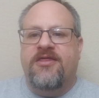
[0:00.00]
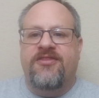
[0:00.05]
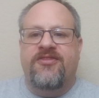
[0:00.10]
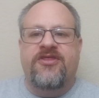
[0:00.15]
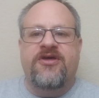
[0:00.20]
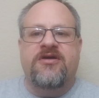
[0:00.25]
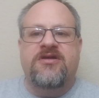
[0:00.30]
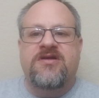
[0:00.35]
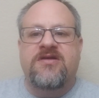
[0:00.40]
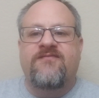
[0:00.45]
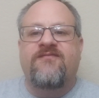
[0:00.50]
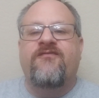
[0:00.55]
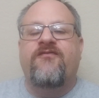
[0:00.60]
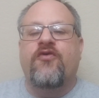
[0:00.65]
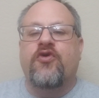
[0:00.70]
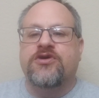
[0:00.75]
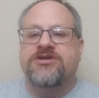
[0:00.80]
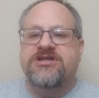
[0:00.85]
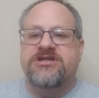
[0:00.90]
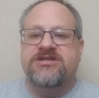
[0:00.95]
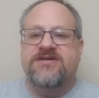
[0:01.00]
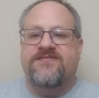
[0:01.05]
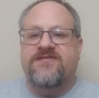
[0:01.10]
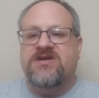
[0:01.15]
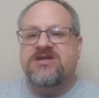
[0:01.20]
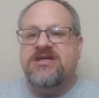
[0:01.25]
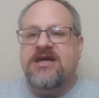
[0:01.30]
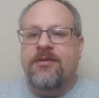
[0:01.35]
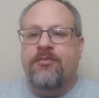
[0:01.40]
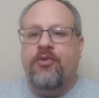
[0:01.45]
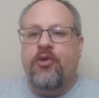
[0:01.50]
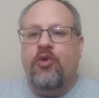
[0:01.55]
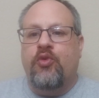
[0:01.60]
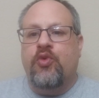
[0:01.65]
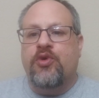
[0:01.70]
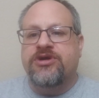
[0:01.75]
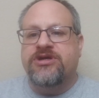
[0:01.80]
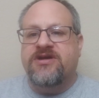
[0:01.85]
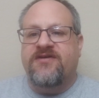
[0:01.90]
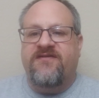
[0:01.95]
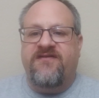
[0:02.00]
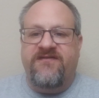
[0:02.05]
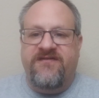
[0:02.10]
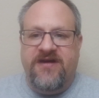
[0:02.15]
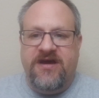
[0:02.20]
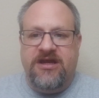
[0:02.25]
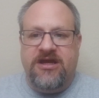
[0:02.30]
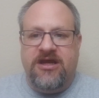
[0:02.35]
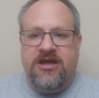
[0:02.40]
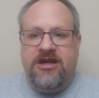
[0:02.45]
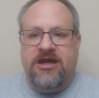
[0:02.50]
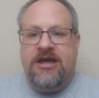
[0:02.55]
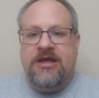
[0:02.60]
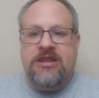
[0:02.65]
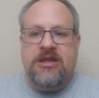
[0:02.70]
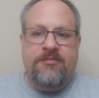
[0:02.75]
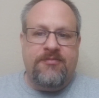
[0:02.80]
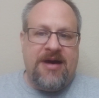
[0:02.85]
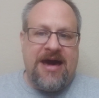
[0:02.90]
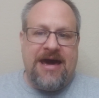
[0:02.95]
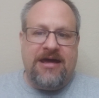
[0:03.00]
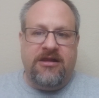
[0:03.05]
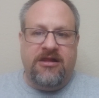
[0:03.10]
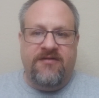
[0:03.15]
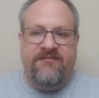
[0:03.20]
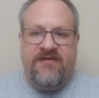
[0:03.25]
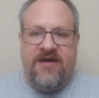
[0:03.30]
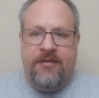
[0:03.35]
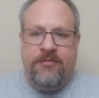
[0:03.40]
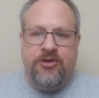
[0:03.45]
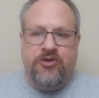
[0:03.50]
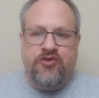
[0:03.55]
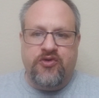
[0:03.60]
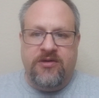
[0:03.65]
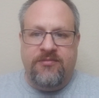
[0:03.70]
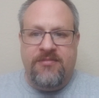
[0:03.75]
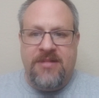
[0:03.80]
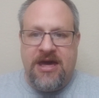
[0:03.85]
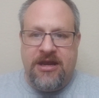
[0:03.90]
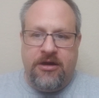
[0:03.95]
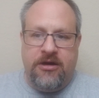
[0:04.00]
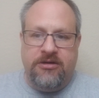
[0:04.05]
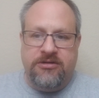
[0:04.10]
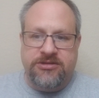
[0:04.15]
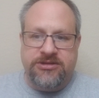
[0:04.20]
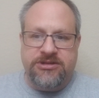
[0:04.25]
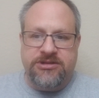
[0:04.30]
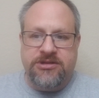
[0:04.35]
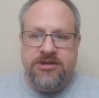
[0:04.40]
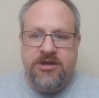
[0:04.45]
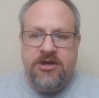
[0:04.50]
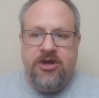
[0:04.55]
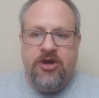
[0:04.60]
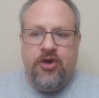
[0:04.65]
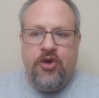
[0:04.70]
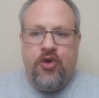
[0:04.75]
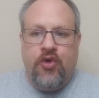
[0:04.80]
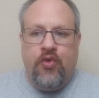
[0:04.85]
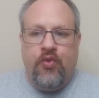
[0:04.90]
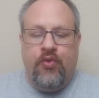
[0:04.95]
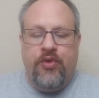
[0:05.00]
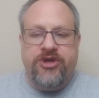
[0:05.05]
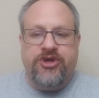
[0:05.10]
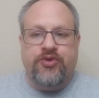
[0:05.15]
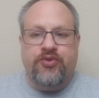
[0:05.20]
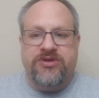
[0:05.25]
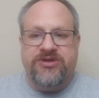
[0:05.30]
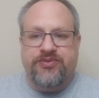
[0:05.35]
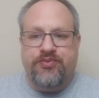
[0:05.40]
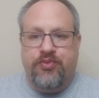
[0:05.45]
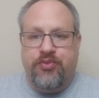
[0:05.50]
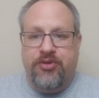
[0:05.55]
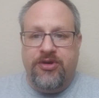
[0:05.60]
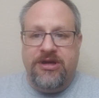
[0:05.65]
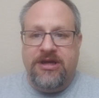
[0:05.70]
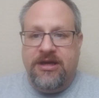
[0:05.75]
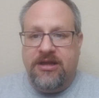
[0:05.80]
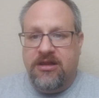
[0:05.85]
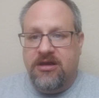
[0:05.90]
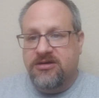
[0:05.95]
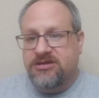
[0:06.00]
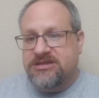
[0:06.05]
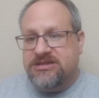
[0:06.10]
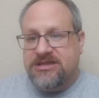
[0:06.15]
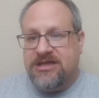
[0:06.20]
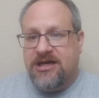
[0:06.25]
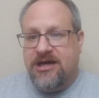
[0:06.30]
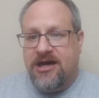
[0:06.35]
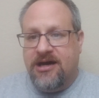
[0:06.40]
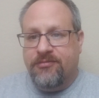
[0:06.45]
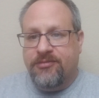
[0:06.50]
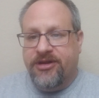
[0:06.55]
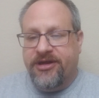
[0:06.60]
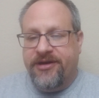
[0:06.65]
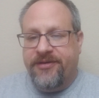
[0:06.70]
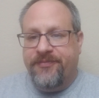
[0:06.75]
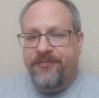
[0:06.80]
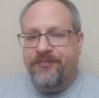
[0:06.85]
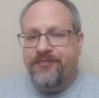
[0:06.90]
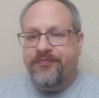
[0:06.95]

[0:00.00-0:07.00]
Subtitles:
The forces of the temple were defeated in the Battle of Emmerdry Meadows, which was pretty close to Hommlet.